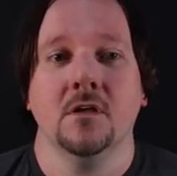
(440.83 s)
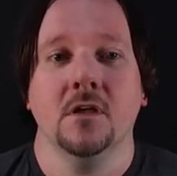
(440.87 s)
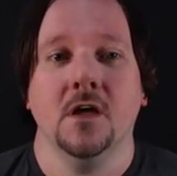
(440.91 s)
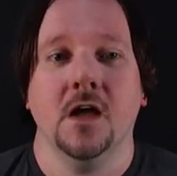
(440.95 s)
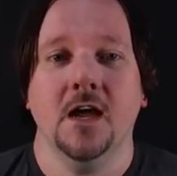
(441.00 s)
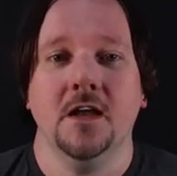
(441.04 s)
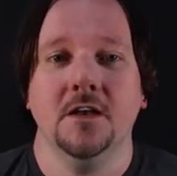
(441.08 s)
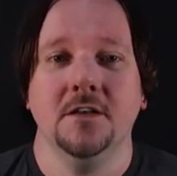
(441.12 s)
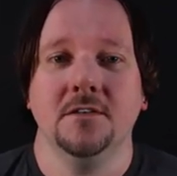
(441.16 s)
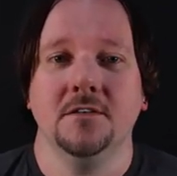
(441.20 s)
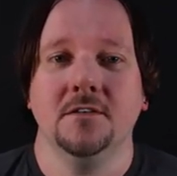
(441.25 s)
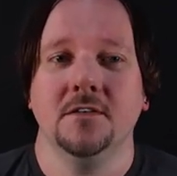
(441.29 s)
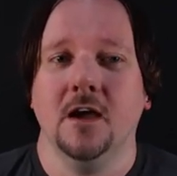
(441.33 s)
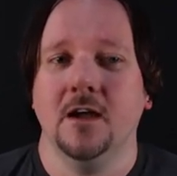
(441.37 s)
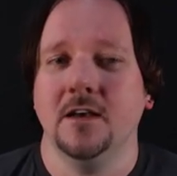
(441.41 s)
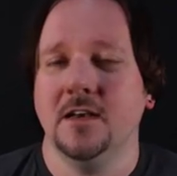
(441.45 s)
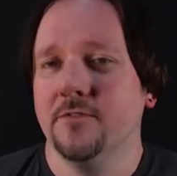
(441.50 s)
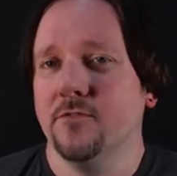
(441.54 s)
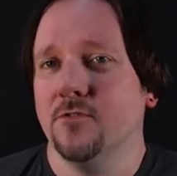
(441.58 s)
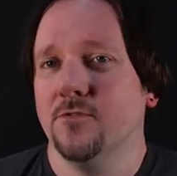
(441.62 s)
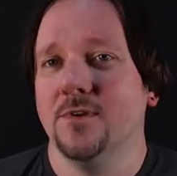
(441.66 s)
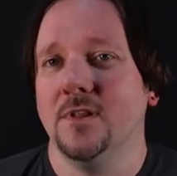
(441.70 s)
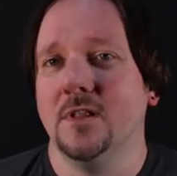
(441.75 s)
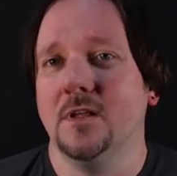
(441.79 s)
I
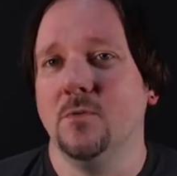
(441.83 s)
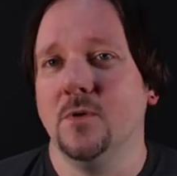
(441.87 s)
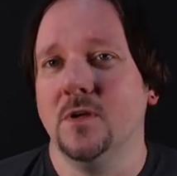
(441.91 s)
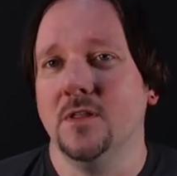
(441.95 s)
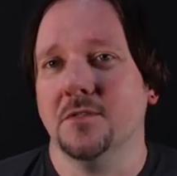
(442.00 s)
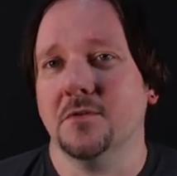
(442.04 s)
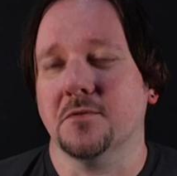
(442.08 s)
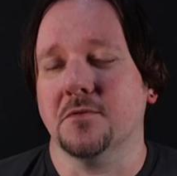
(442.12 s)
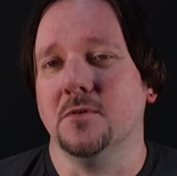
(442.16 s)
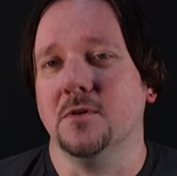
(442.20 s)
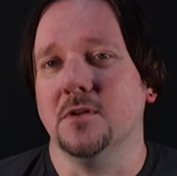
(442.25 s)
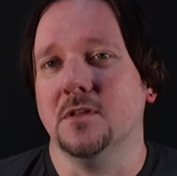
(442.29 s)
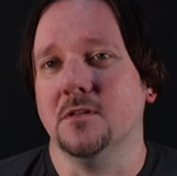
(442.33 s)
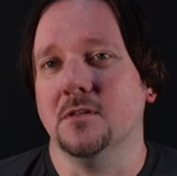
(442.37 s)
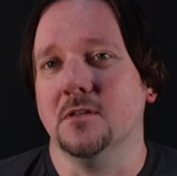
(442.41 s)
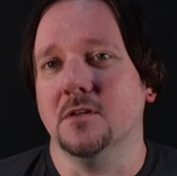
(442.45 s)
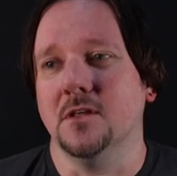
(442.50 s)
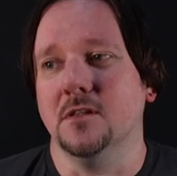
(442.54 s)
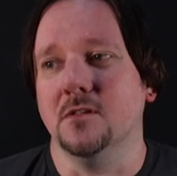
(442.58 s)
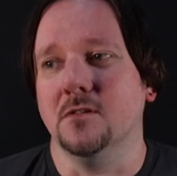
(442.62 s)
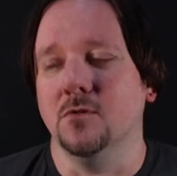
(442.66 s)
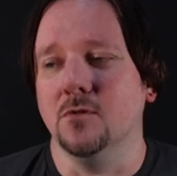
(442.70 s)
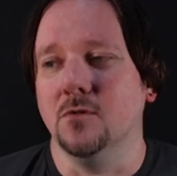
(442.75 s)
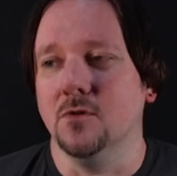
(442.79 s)
never really went through
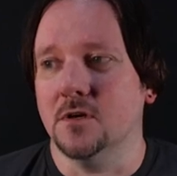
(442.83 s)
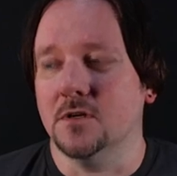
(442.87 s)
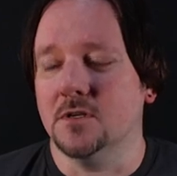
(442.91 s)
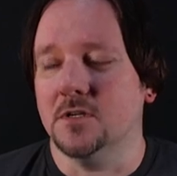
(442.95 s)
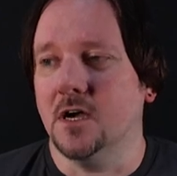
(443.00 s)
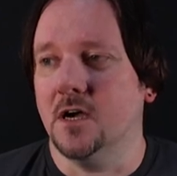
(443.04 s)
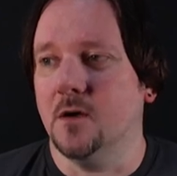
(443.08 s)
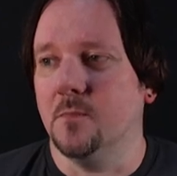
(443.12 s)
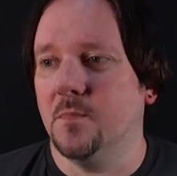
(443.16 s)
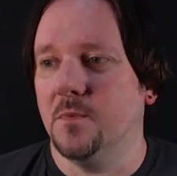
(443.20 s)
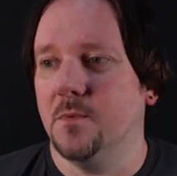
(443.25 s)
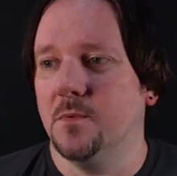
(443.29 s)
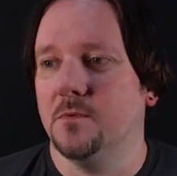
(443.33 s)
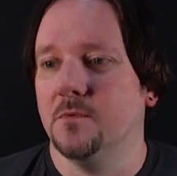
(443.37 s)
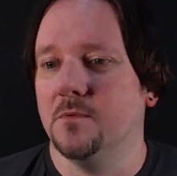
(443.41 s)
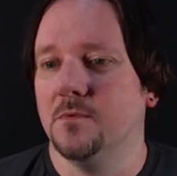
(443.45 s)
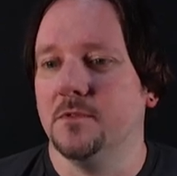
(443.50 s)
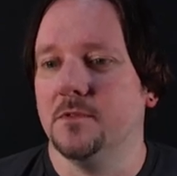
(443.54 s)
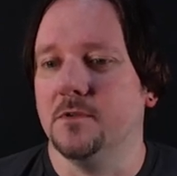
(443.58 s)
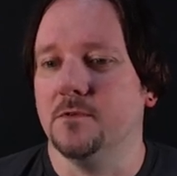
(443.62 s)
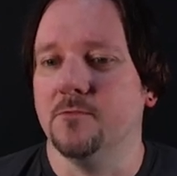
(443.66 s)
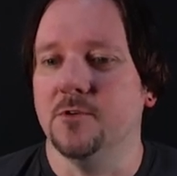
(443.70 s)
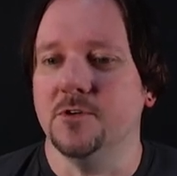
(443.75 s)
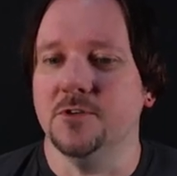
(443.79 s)
and looked up
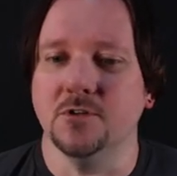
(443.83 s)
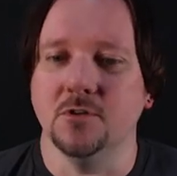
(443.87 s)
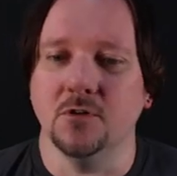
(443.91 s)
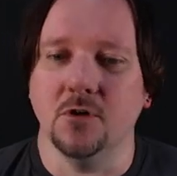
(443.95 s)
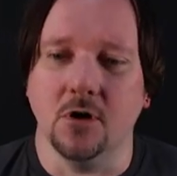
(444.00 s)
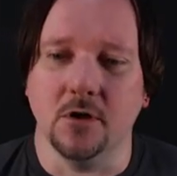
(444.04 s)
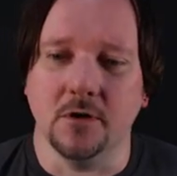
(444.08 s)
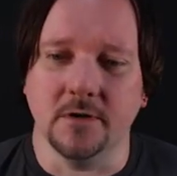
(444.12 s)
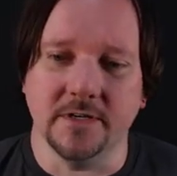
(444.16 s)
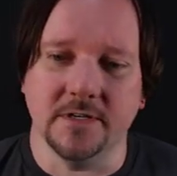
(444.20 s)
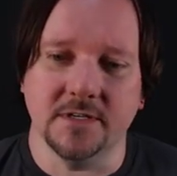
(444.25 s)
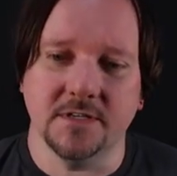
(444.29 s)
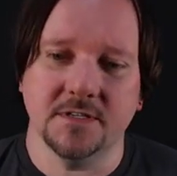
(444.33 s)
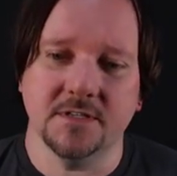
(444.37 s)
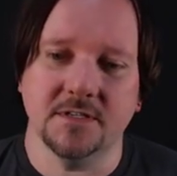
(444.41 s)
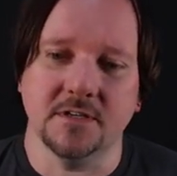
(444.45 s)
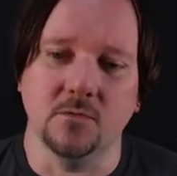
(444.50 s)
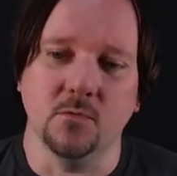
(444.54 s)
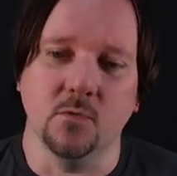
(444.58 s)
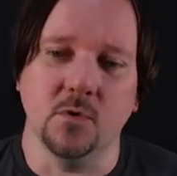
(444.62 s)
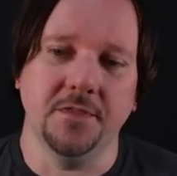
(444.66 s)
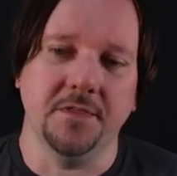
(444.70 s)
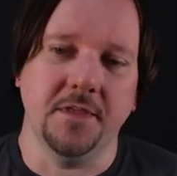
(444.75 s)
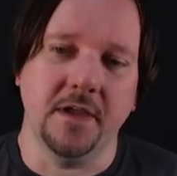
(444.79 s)
the original artist
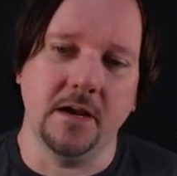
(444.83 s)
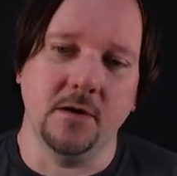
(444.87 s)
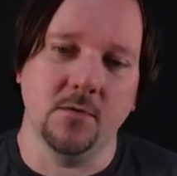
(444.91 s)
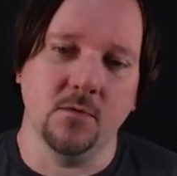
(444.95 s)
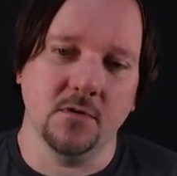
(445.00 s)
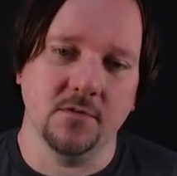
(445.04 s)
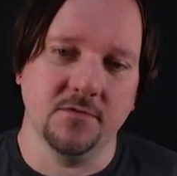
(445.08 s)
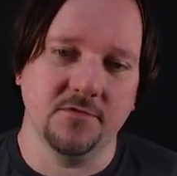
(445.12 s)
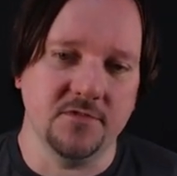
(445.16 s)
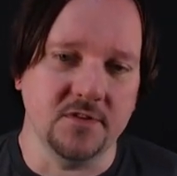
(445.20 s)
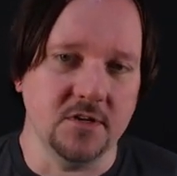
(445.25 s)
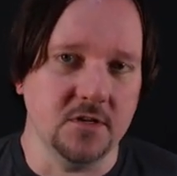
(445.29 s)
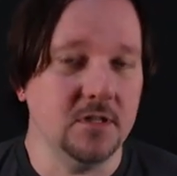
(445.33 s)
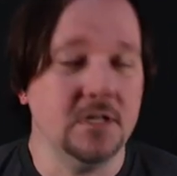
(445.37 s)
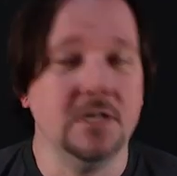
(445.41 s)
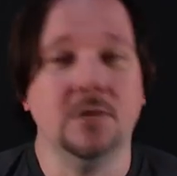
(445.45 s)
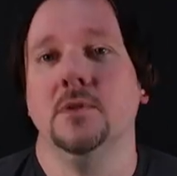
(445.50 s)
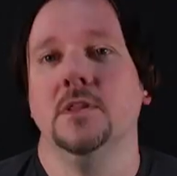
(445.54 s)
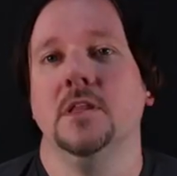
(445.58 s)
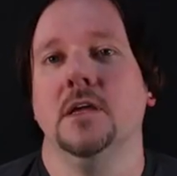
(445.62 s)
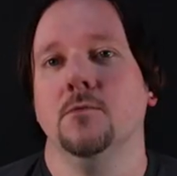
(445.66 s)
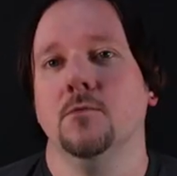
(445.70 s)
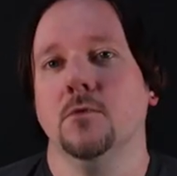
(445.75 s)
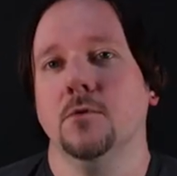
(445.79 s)
and what they were feeling
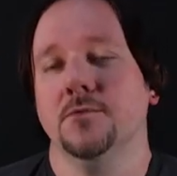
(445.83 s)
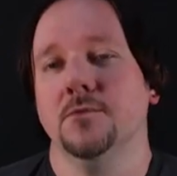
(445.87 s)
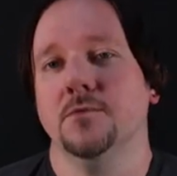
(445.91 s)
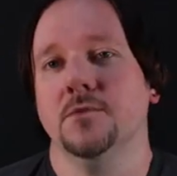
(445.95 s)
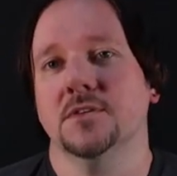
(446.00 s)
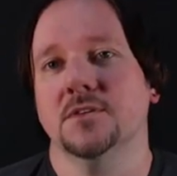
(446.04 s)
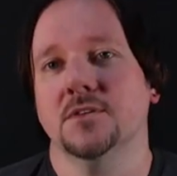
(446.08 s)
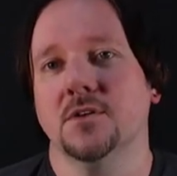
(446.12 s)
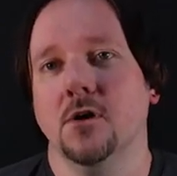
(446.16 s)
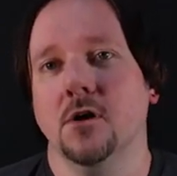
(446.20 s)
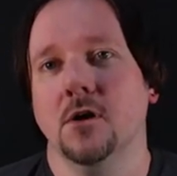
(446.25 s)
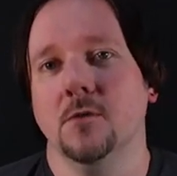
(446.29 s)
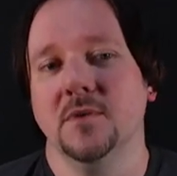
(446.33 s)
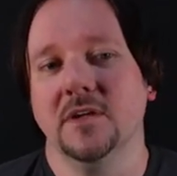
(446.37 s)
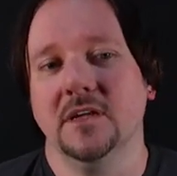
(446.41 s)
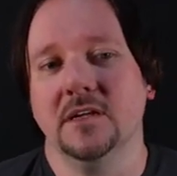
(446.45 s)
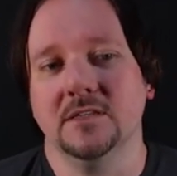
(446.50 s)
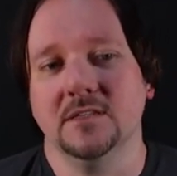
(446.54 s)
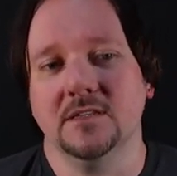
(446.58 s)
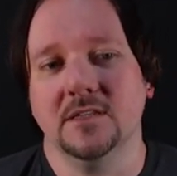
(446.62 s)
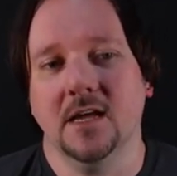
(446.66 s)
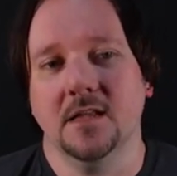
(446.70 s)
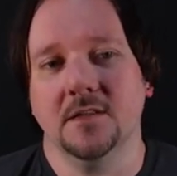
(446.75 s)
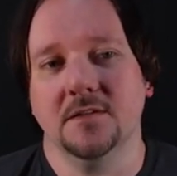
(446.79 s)
when they wrote through the song,
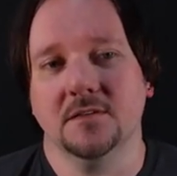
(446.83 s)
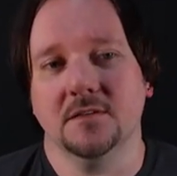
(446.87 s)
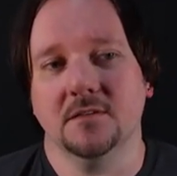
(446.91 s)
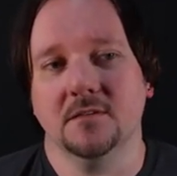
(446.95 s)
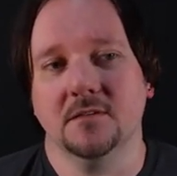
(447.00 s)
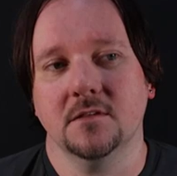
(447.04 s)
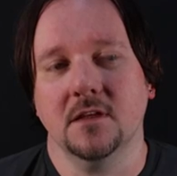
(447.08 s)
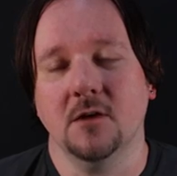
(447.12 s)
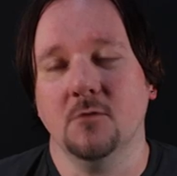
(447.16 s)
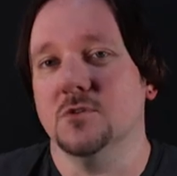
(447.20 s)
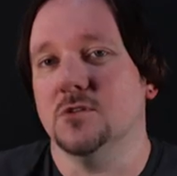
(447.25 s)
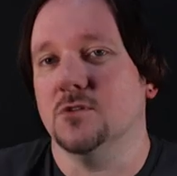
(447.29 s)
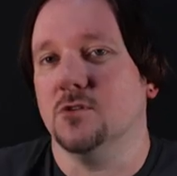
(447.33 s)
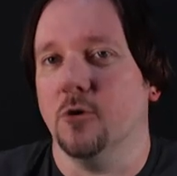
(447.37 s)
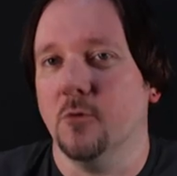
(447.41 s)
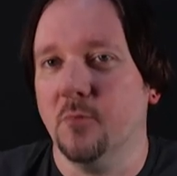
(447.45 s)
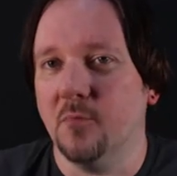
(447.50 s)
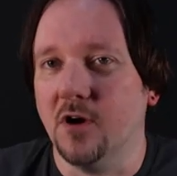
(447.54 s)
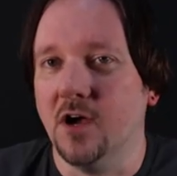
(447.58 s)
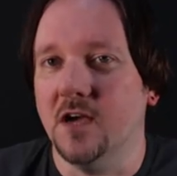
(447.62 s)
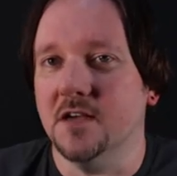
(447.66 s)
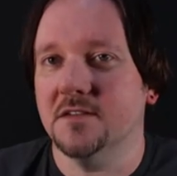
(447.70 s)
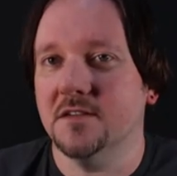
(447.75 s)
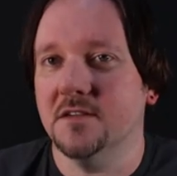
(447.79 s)
because that was their
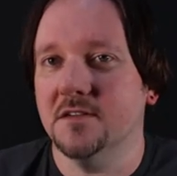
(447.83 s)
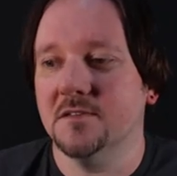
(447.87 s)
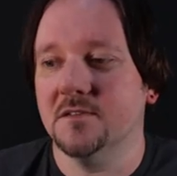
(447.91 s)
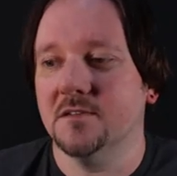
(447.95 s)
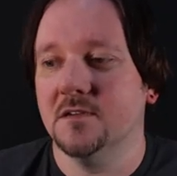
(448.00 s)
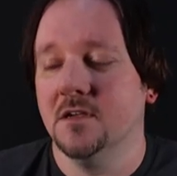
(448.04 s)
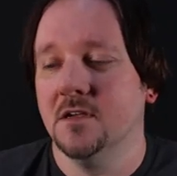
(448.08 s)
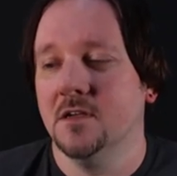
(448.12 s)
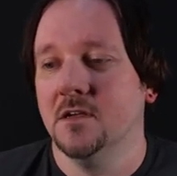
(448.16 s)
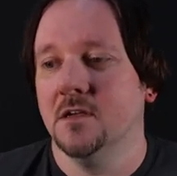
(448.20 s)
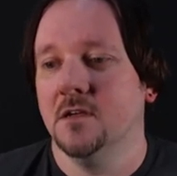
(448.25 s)
process.